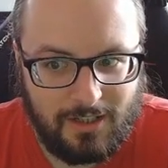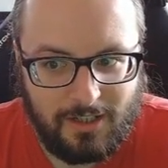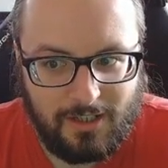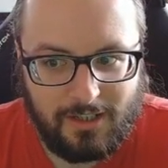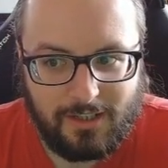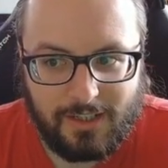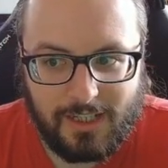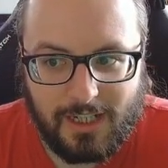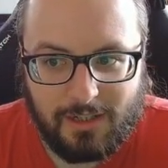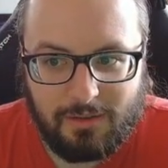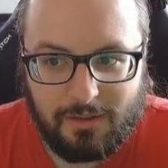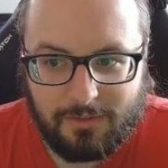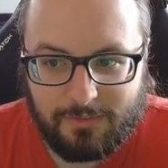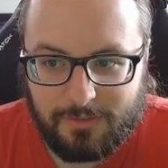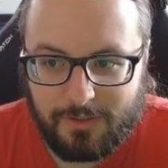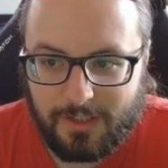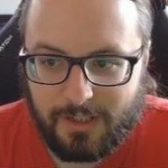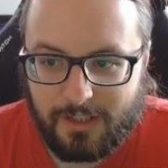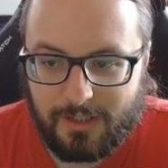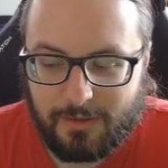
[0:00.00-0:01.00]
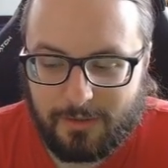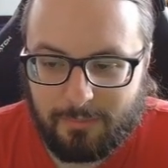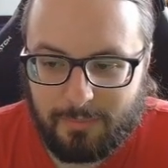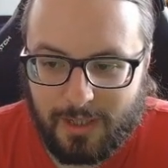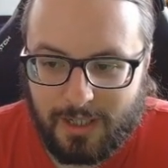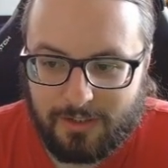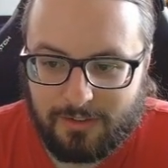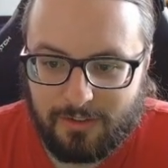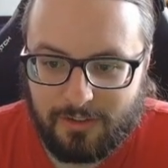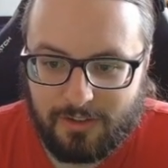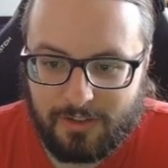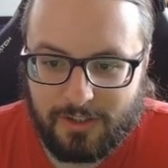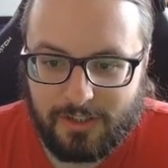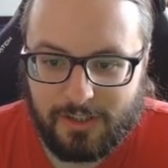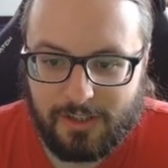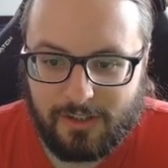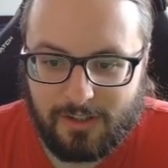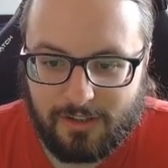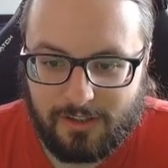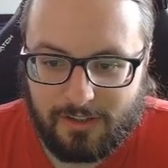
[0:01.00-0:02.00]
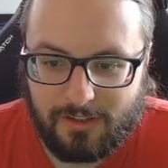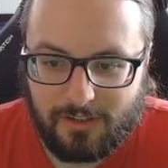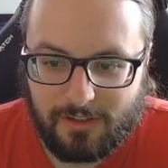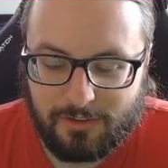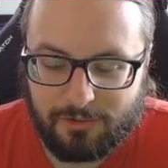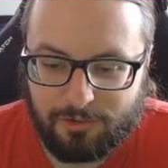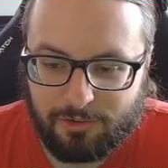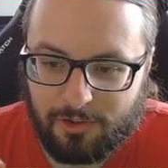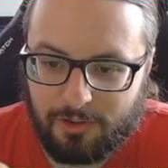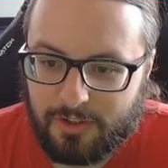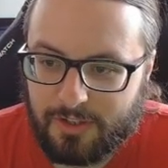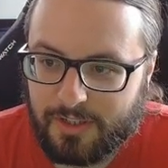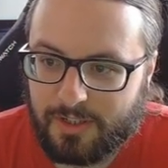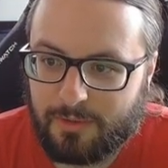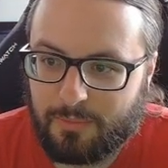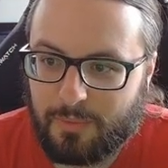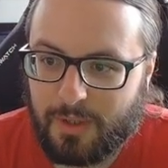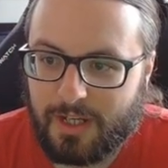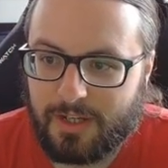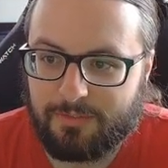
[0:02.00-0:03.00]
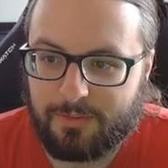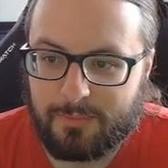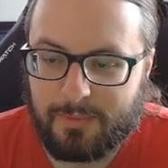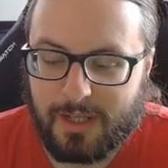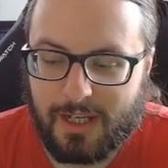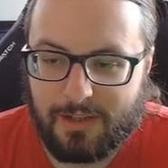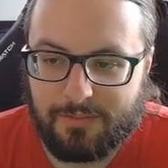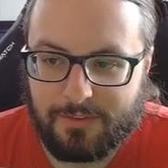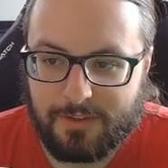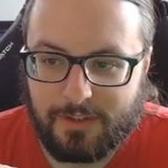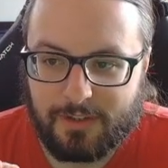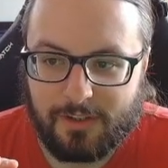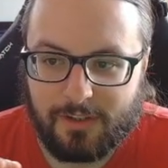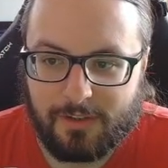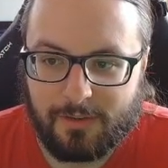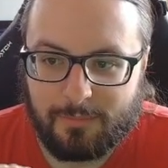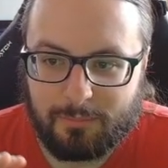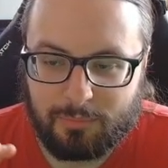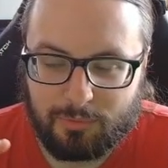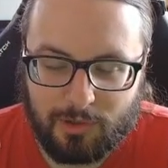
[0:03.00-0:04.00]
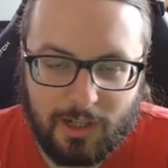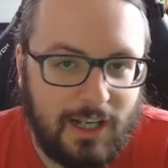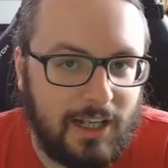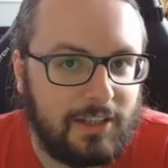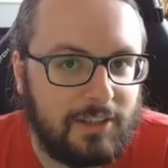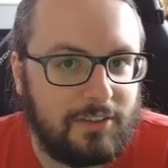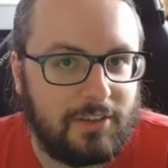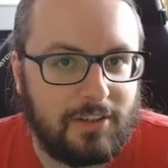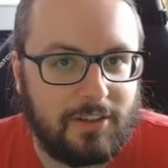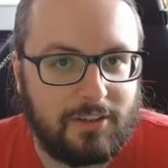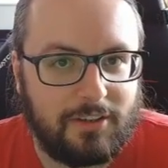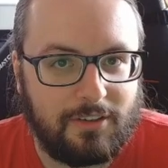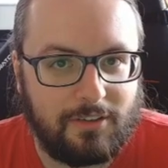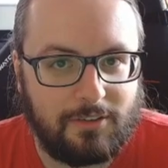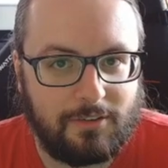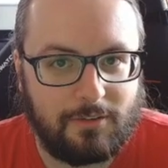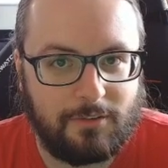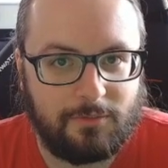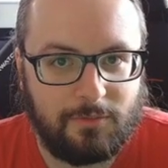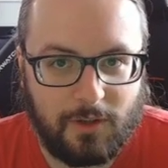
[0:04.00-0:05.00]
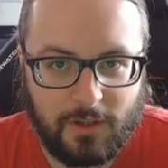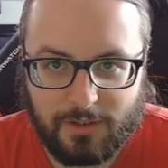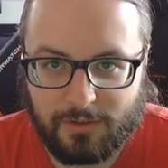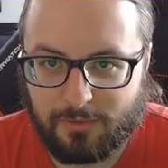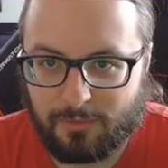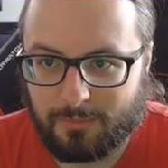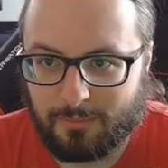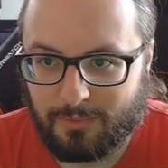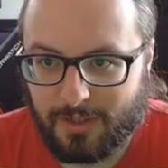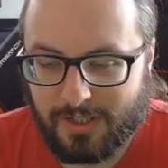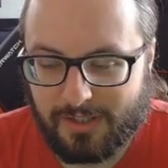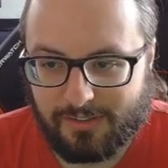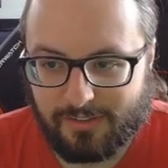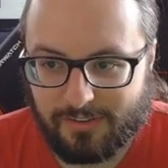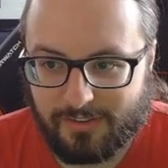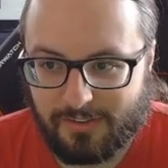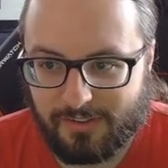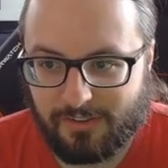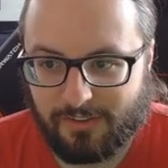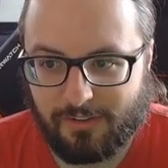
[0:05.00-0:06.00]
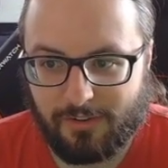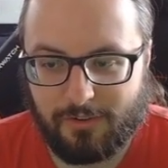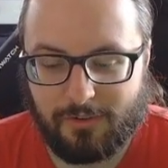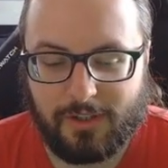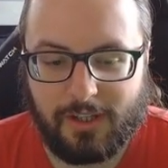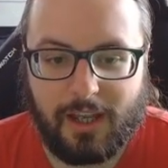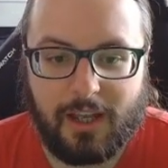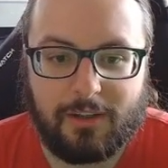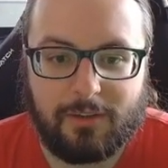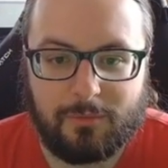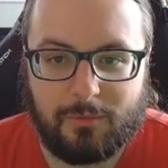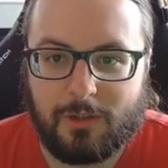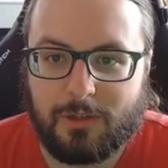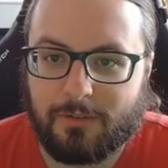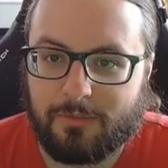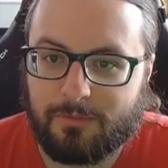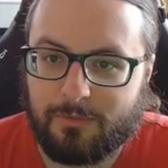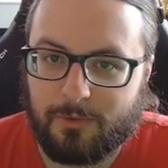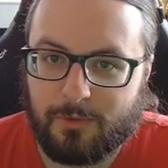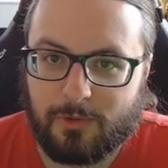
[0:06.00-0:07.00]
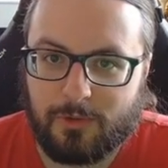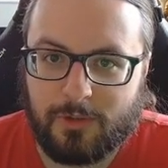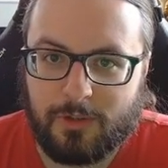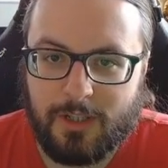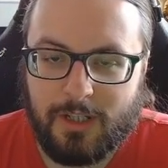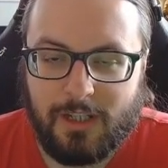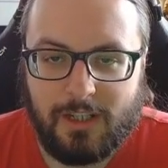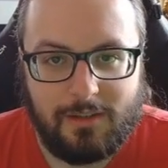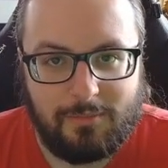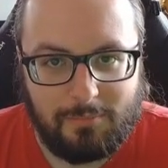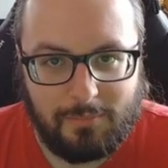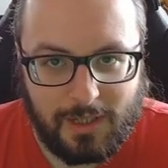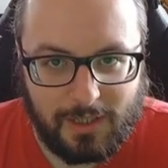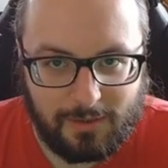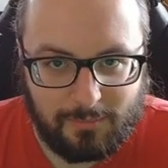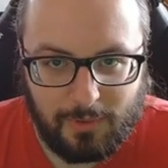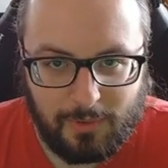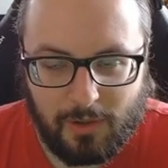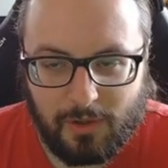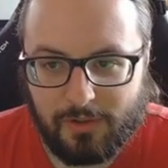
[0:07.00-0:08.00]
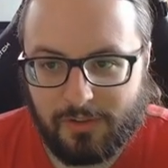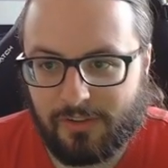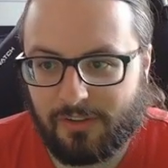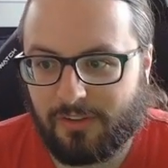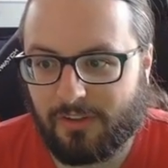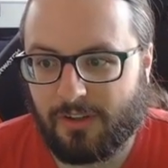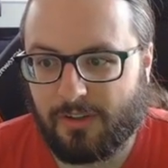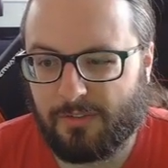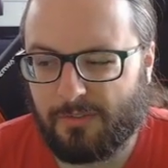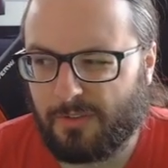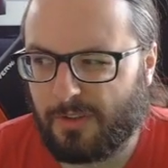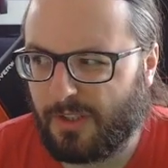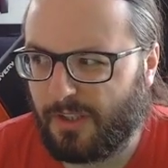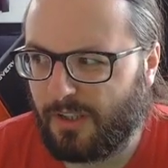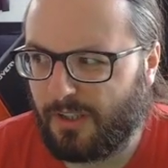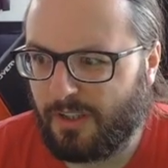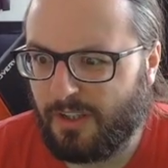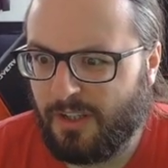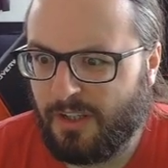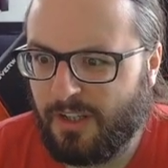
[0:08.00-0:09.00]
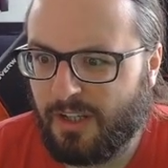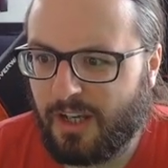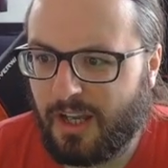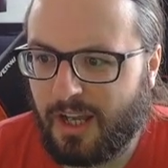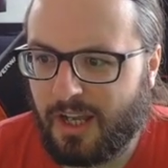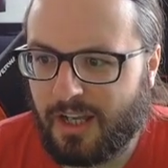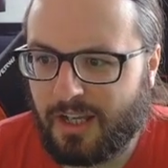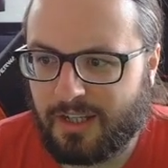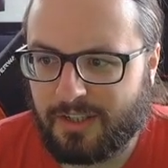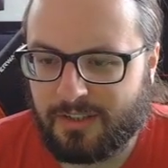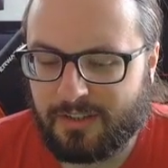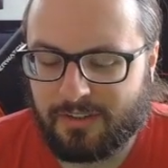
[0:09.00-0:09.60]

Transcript: Now, I think Bandai are shying away from having branded vital bracelets so they had one for metabots i think and